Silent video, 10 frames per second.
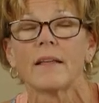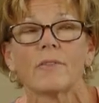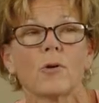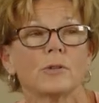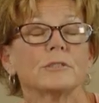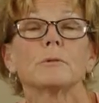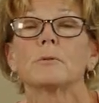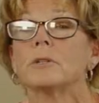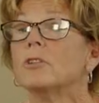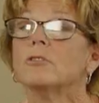that the Holy
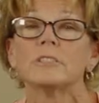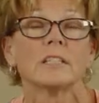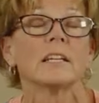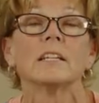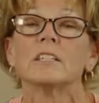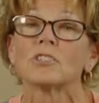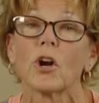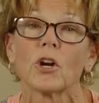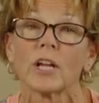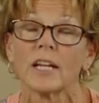Spirit would use it in his heart